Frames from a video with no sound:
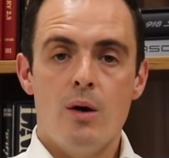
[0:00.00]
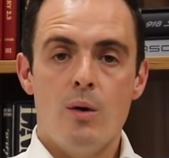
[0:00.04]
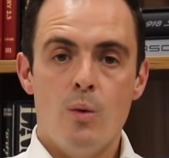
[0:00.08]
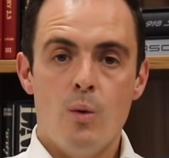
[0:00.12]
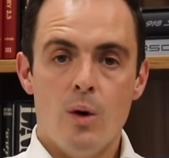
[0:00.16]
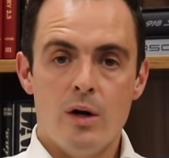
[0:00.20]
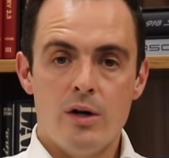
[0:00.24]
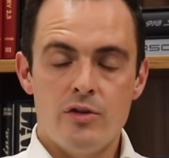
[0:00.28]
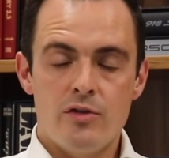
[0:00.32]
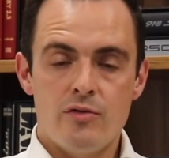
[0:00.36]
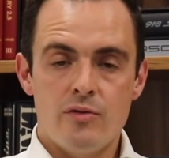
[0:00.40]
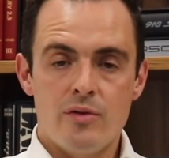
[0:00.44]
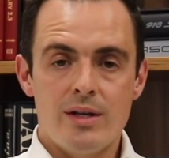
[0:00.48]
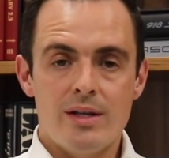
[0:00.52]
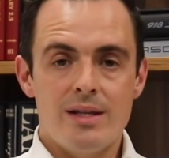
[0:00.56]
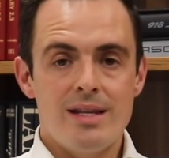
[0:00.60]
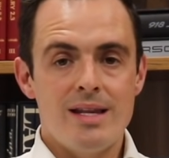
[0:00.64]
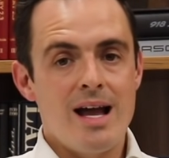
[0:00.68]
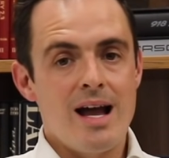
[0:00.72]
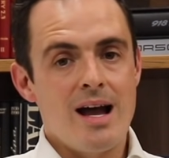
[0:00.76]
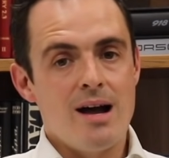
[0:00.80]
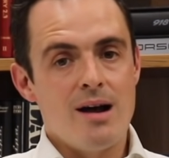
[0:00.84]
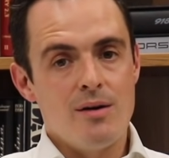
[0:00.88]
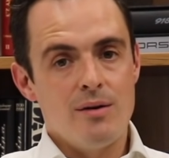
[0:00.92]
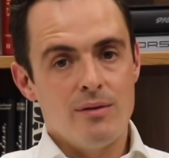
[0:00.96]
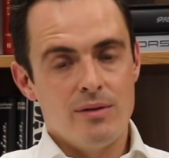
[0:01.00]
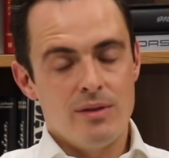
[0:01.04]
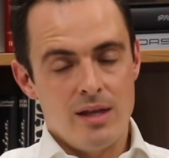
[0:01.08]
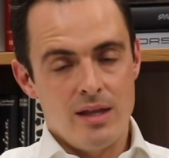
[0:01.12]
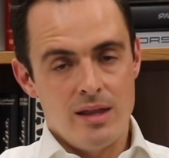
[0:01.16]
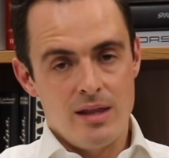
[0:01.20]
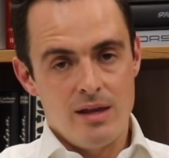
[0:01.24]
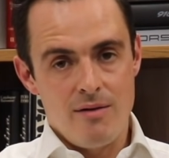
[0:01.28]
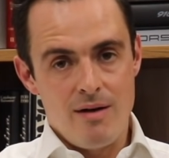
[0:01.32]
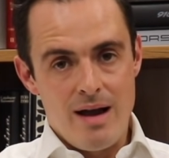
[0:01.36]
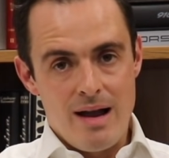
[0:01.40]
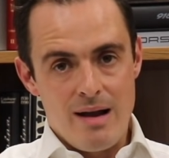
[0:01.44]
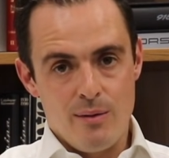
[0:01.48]
wondering now that
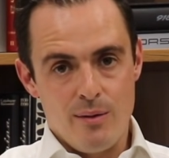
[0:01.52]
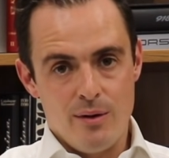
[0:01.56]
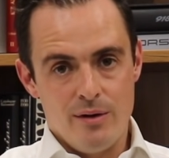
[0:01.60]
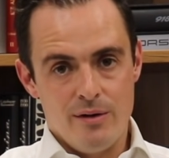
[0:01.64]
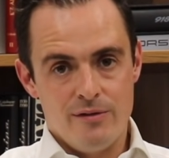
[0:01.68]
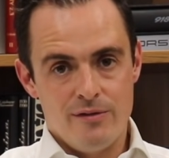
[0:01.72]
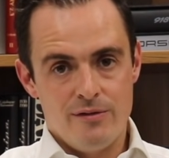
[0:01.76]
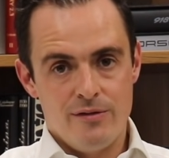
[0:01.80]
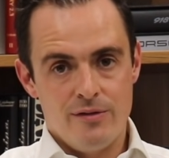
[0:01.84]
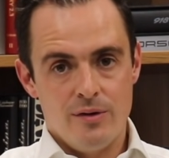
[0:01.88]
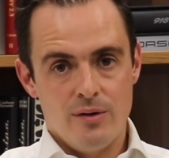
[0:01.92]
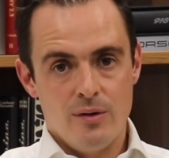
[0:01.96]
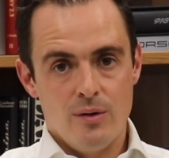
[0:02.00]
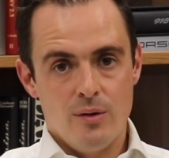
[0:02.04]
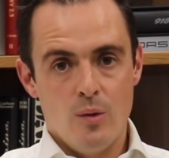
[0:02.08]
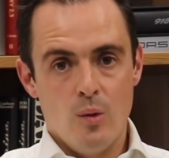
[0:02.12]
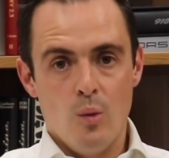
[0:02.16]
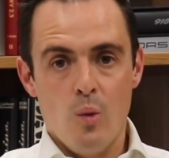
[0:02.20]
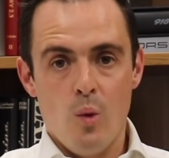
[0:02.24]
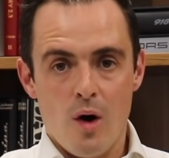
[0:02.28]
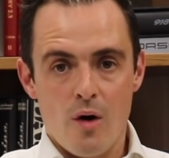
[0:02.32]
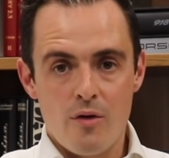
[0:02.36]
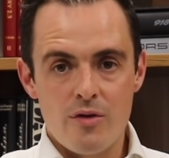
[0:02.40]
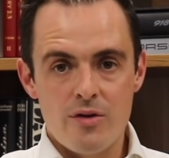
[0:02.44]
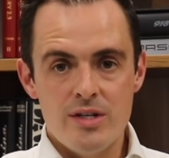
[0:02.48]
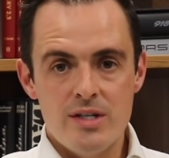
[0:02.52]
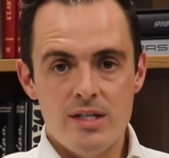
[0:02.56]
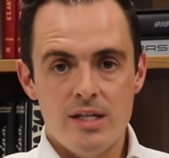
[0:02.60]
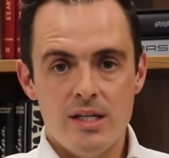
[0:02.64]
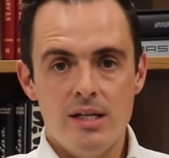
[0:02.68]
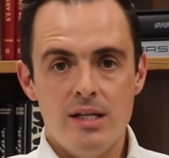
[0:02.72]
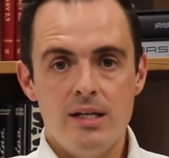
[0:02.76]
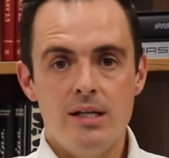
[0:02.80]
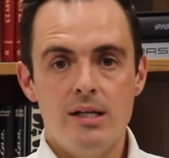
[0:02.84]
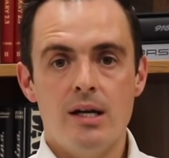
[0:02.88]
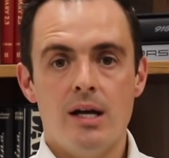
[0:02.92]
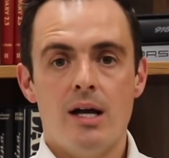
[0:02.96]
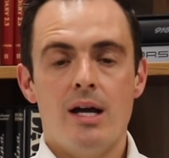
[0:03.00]
they're out of
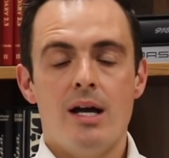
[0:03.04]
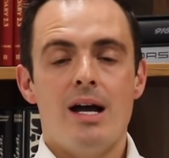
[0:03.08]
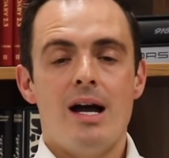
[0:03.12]
warranty,